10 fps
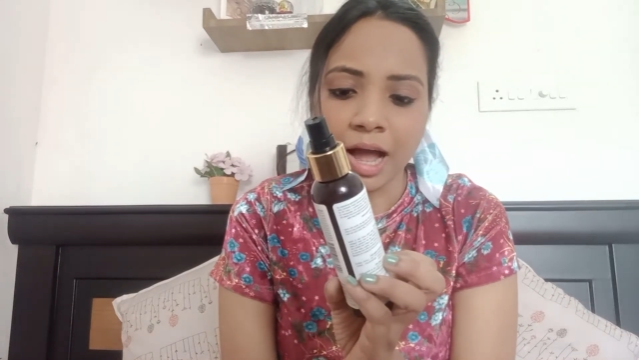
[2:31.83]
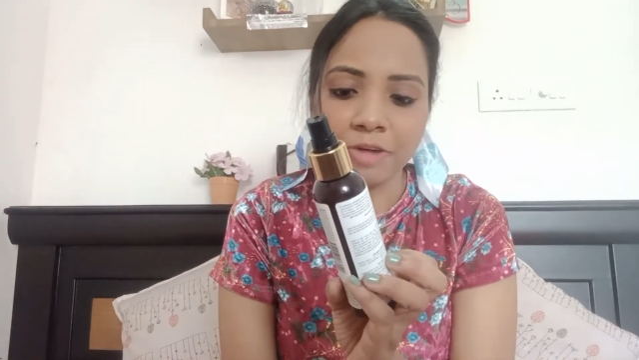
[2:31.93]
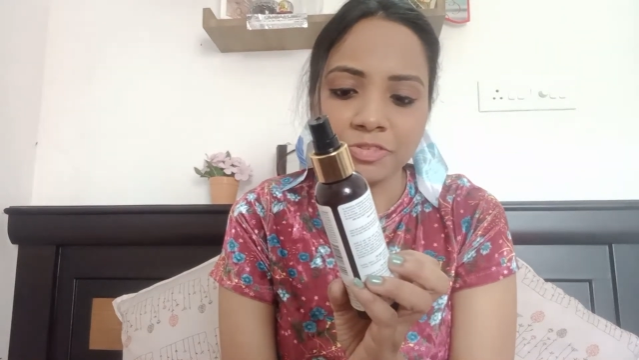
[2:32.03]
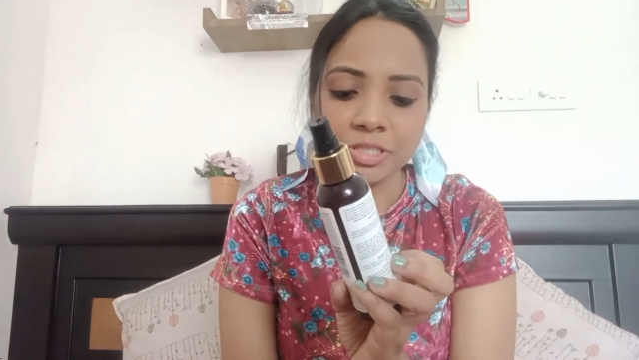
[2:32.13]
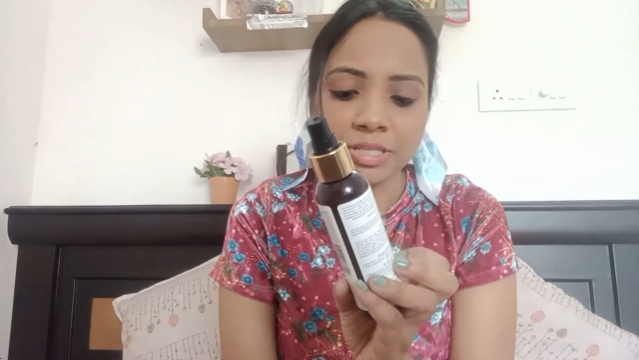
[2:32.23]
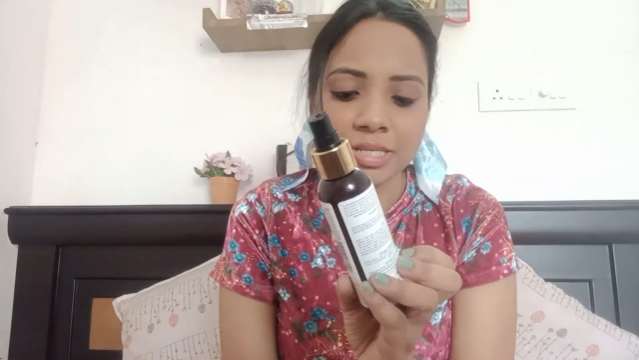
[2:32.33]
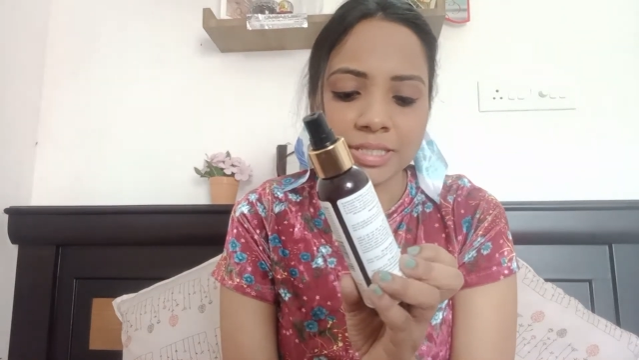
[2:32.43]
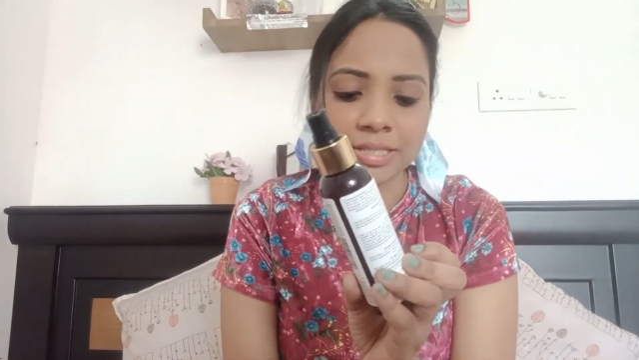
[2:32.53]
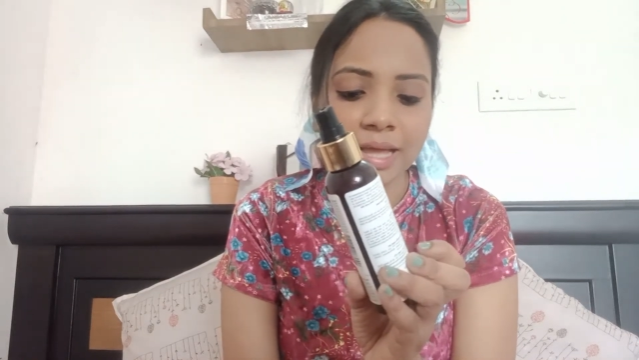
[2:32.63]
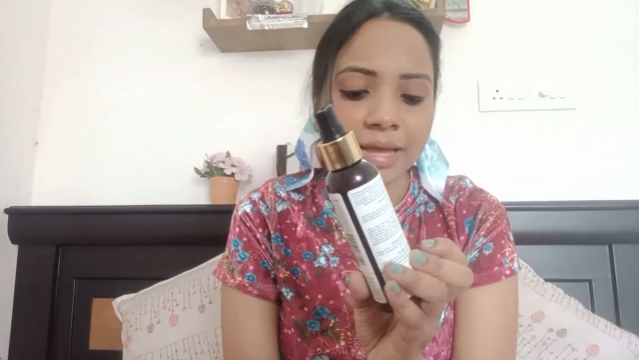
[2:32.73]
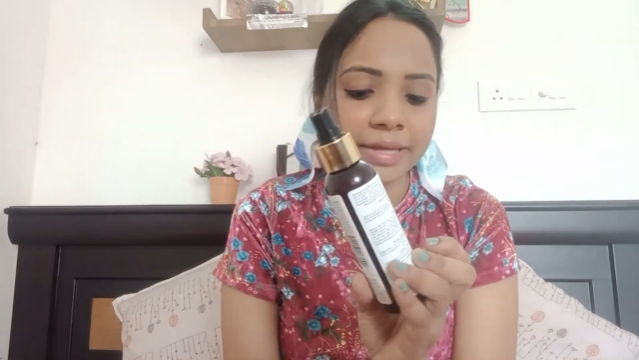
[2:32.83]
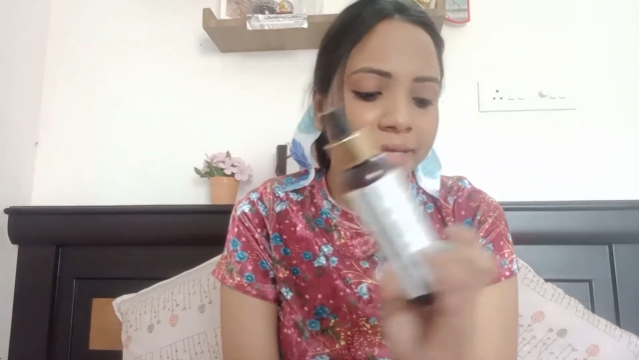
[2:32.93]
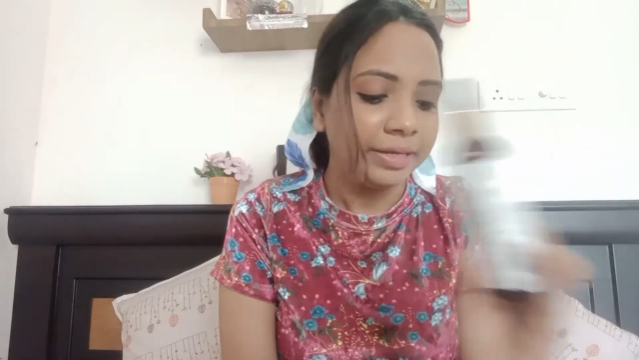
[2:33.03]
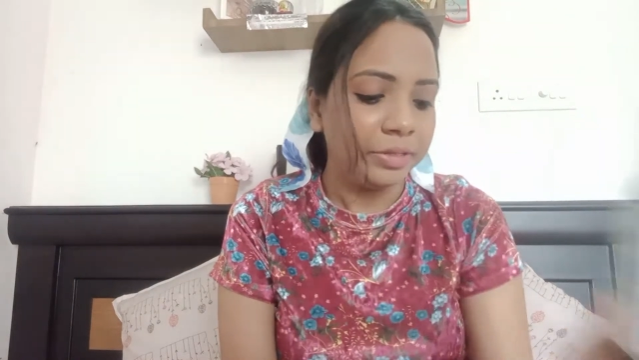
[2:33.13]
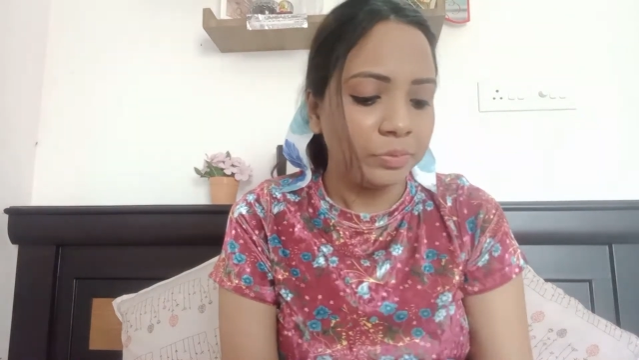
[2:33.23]
After this, I
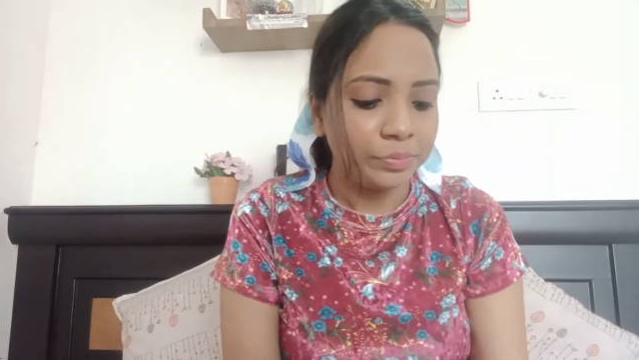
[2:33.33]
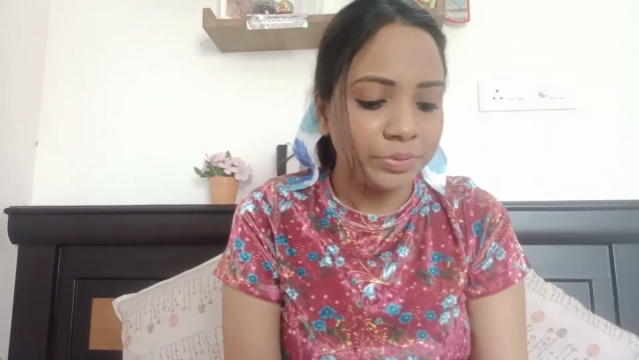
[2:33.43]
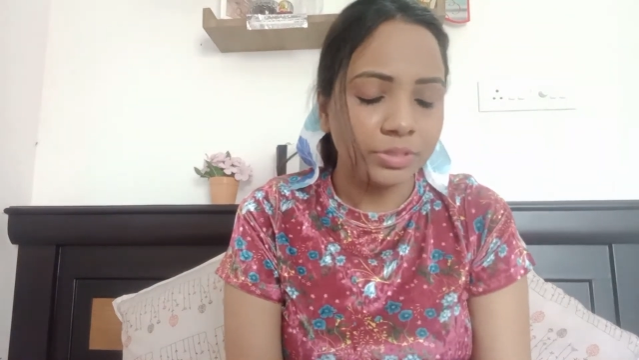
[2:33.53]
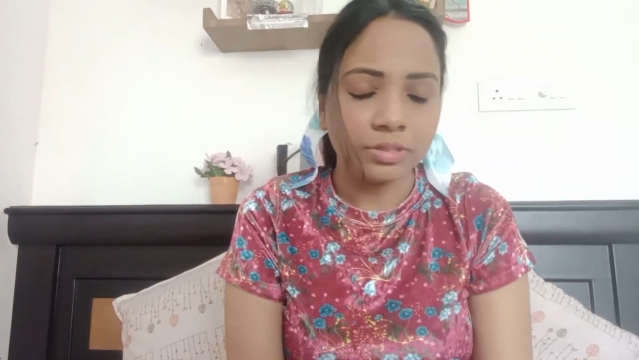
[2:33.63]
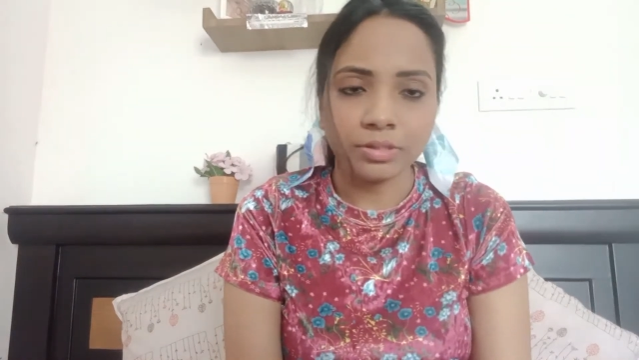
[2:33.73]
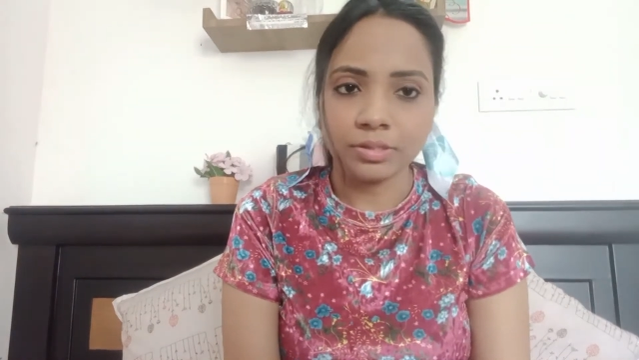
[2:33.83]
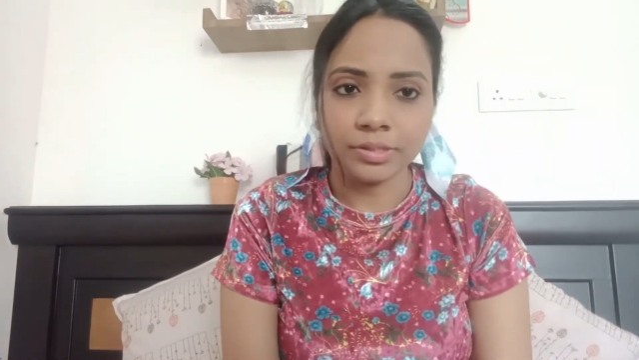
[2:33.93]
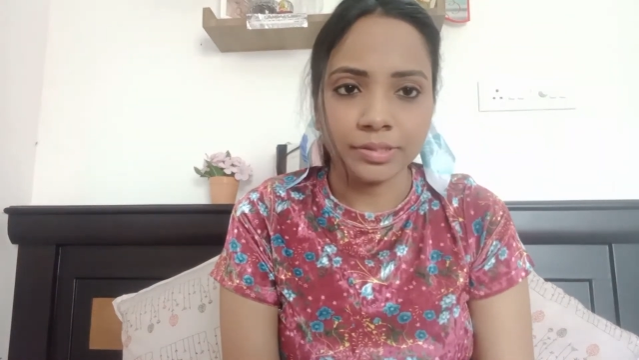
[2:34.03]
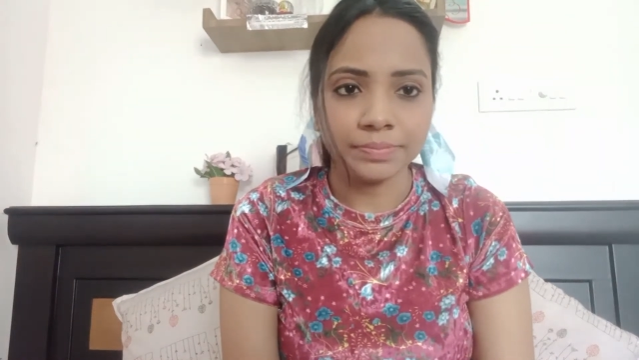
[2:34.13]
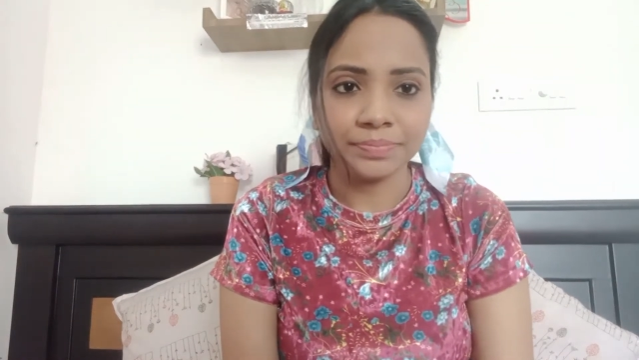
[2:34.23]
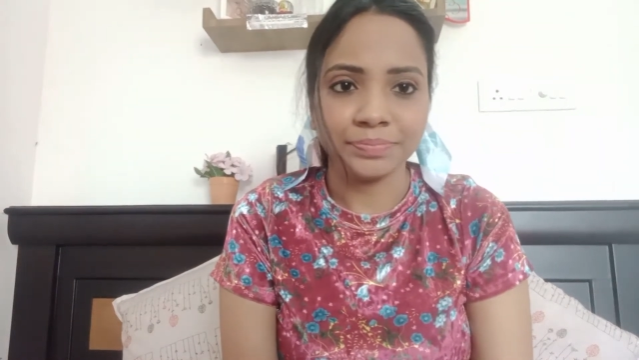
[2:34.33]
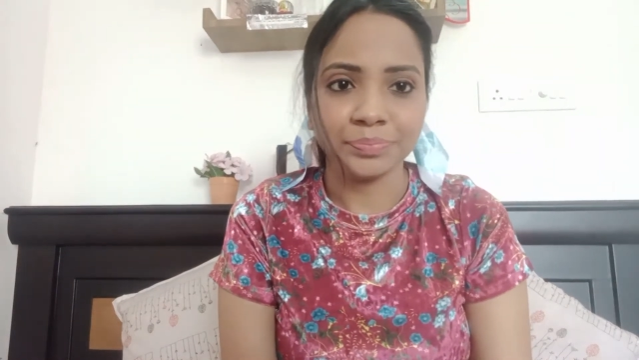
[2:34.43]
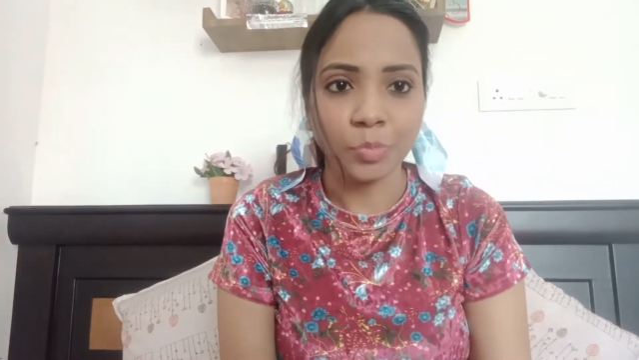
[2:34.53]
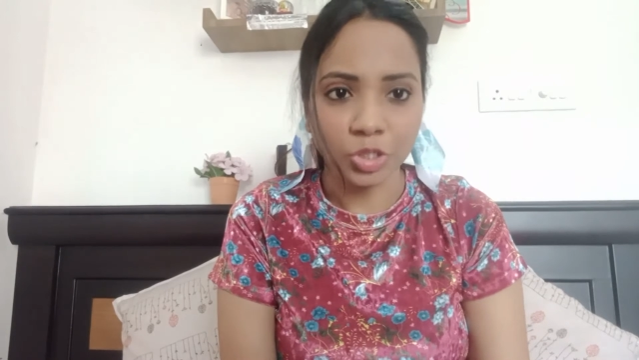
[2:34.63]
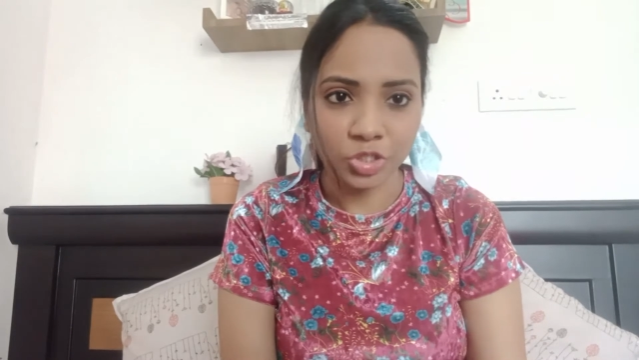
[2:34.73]
use a
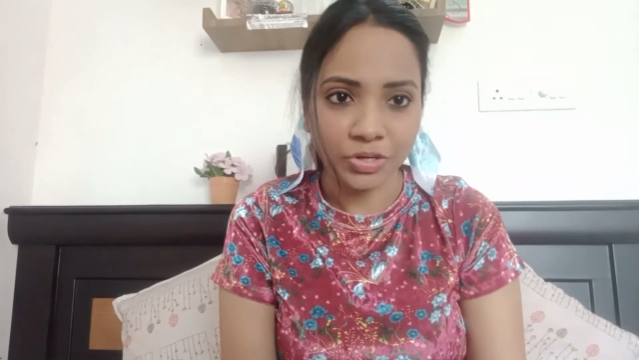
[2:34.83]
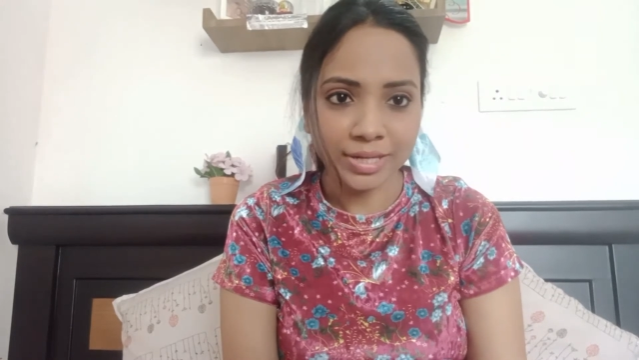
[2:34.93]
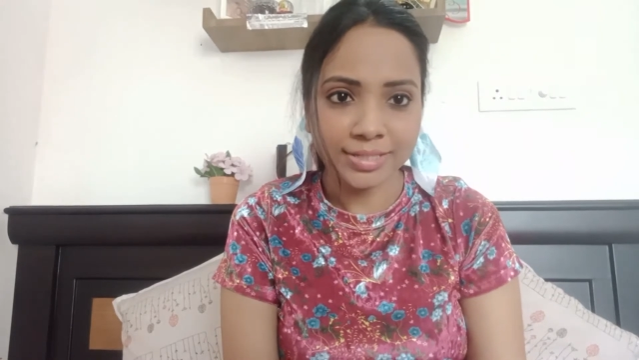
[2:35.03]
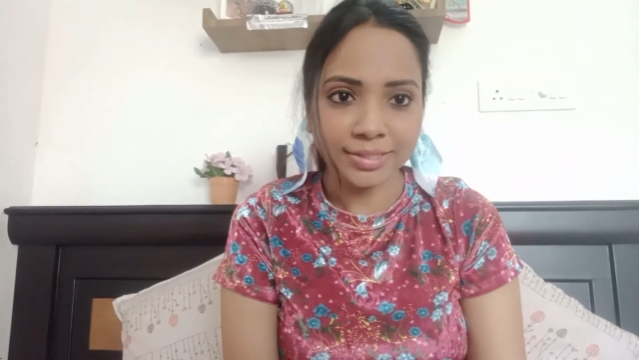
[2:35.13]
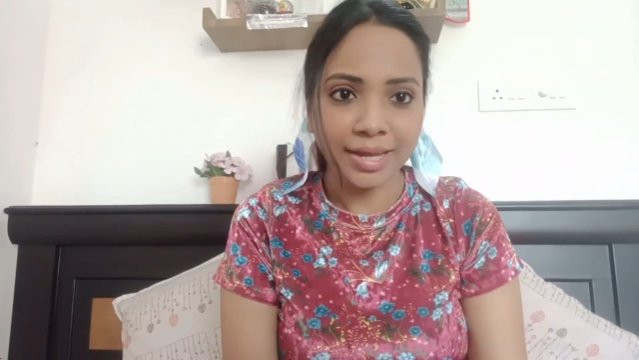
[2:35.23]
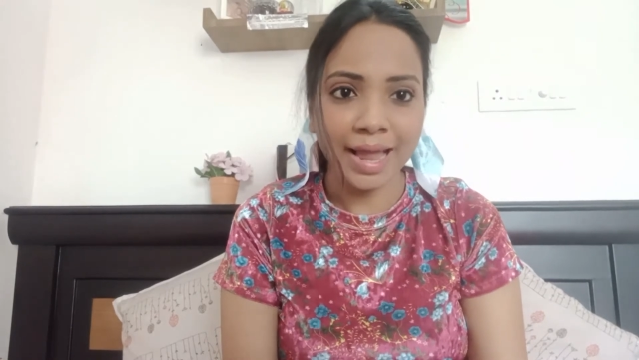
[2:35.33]
moisturizer,